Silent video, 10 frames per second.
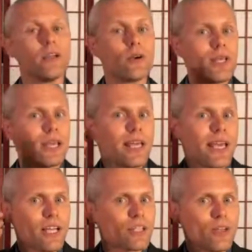you're
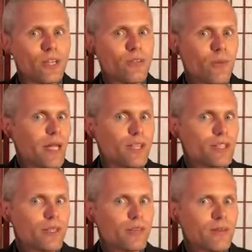getting extra
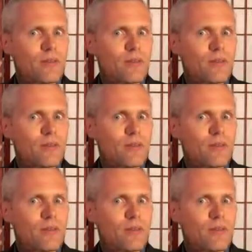information.